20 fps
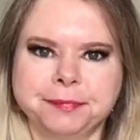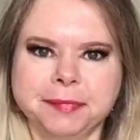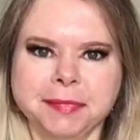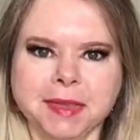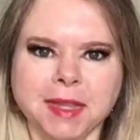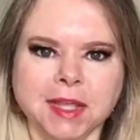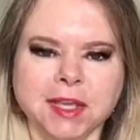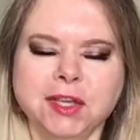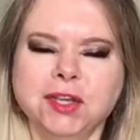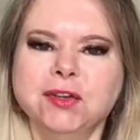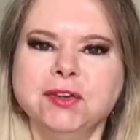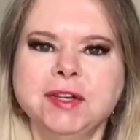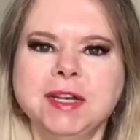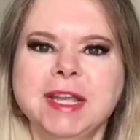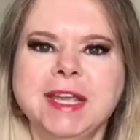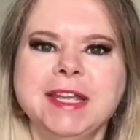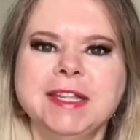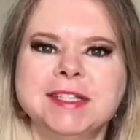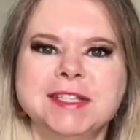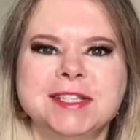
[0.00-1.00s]
you
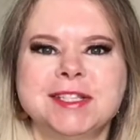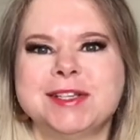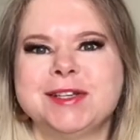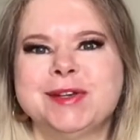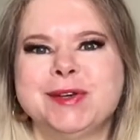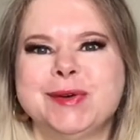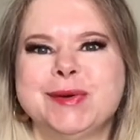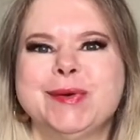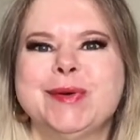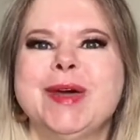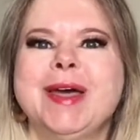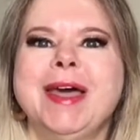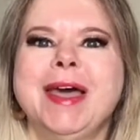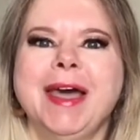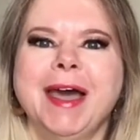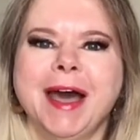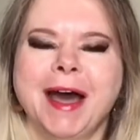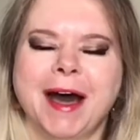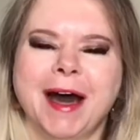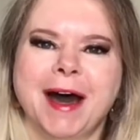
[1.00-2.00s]
need to
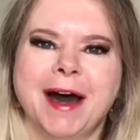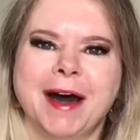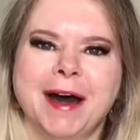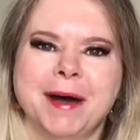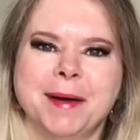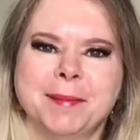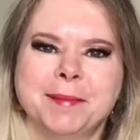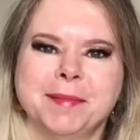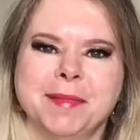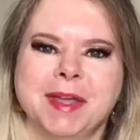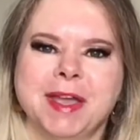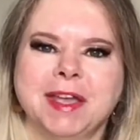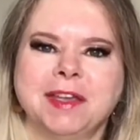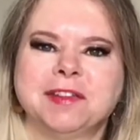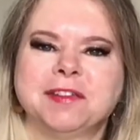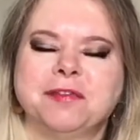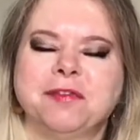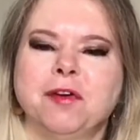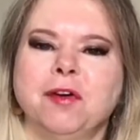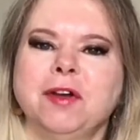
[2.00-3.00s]
um,
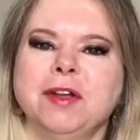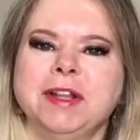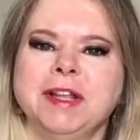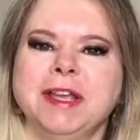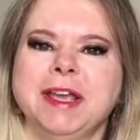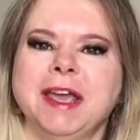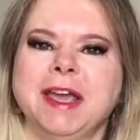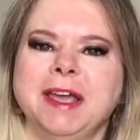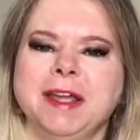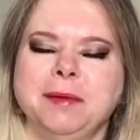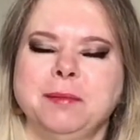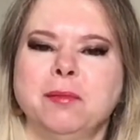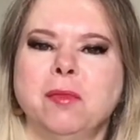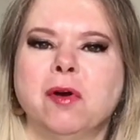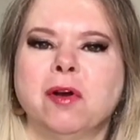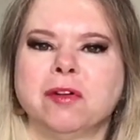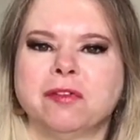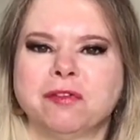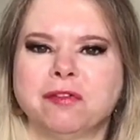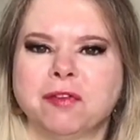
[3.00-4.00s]
exfoliate
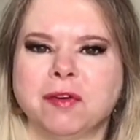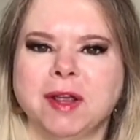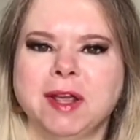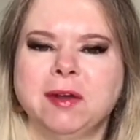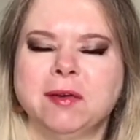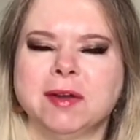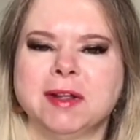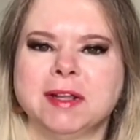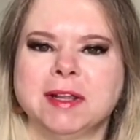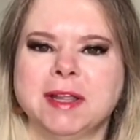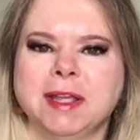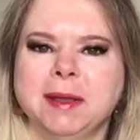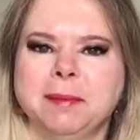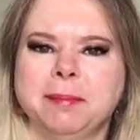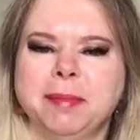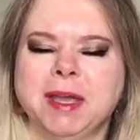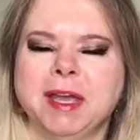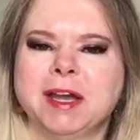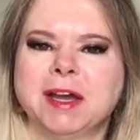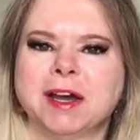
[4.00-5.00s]
more frequently
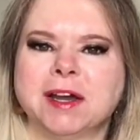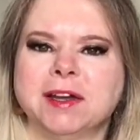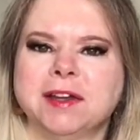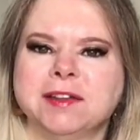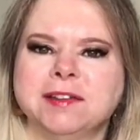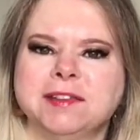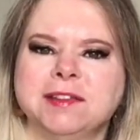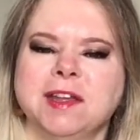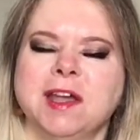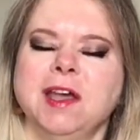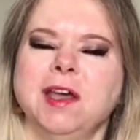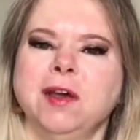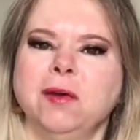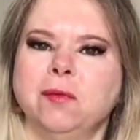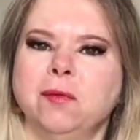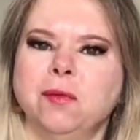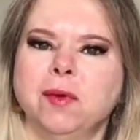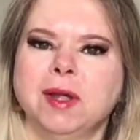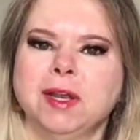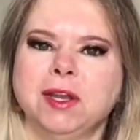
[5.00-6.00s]
because
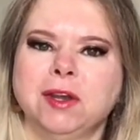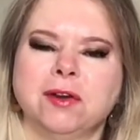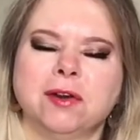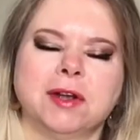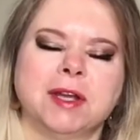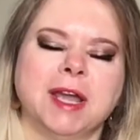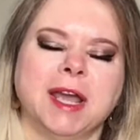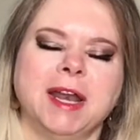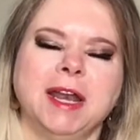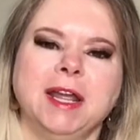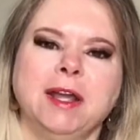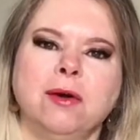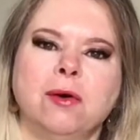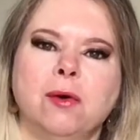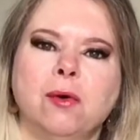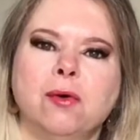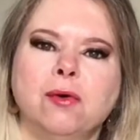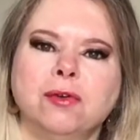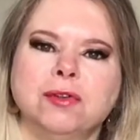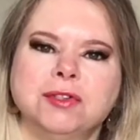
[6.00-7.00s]
when you're getting
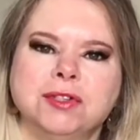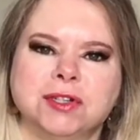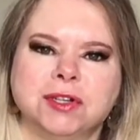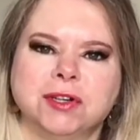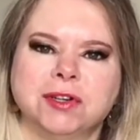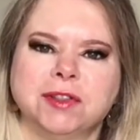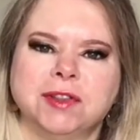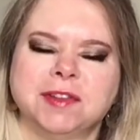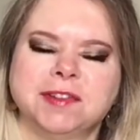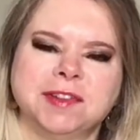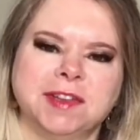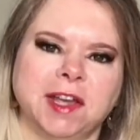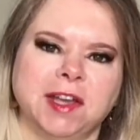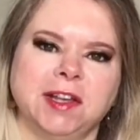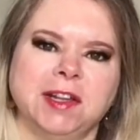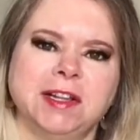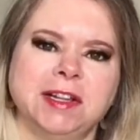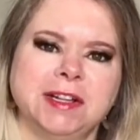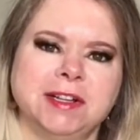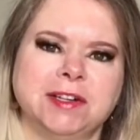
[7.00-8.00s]
older, the
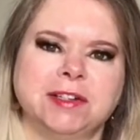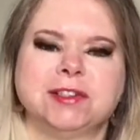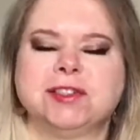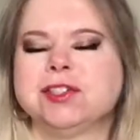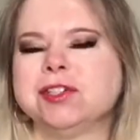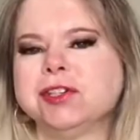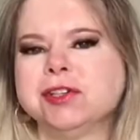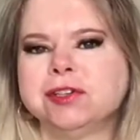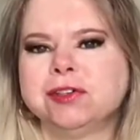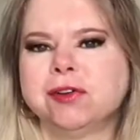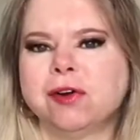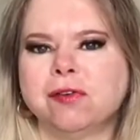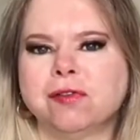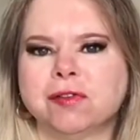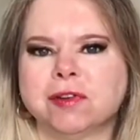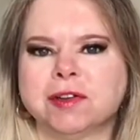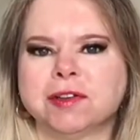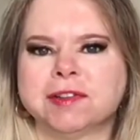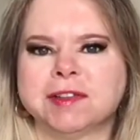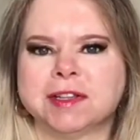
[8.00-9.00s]
cellular
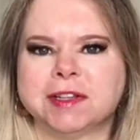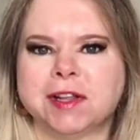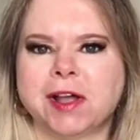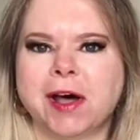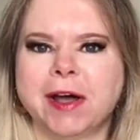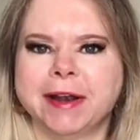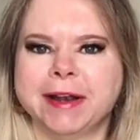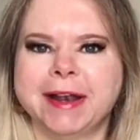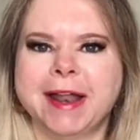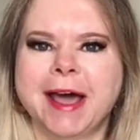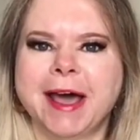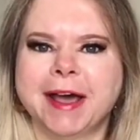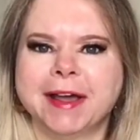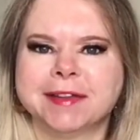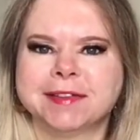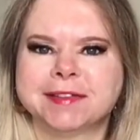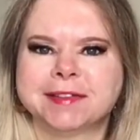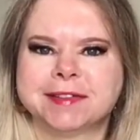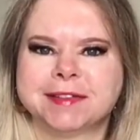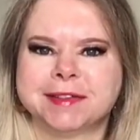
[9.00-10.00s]
turnover is a lot
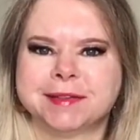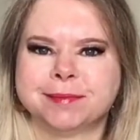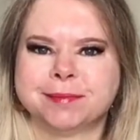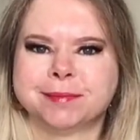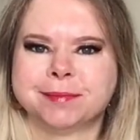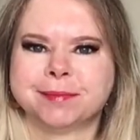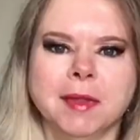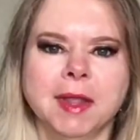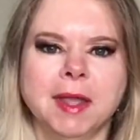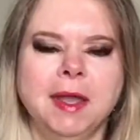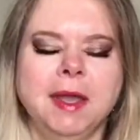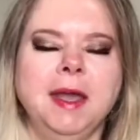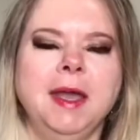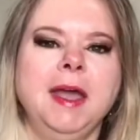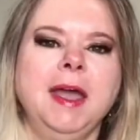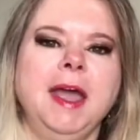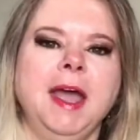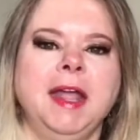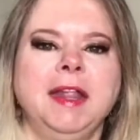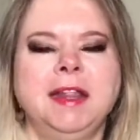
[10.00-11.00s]
less.
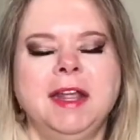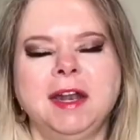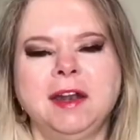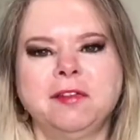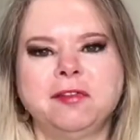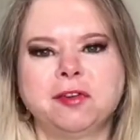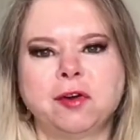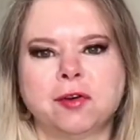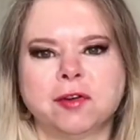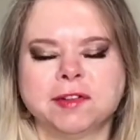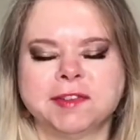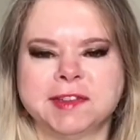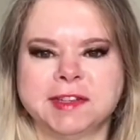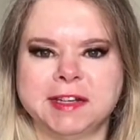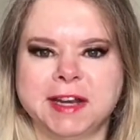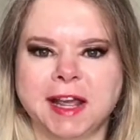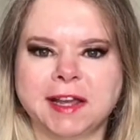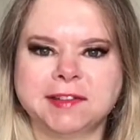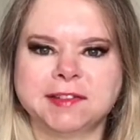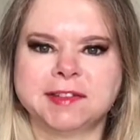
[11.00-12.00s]
And then of course the
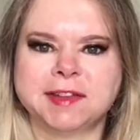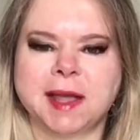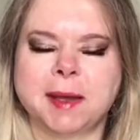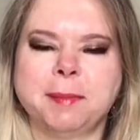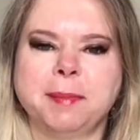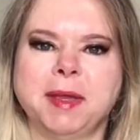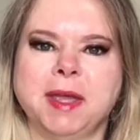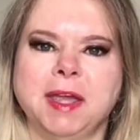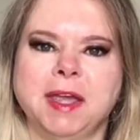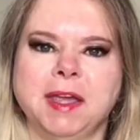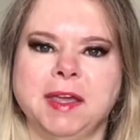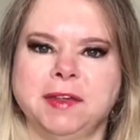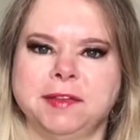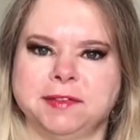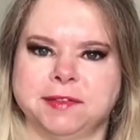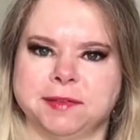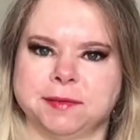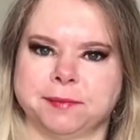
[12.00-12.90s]
next step is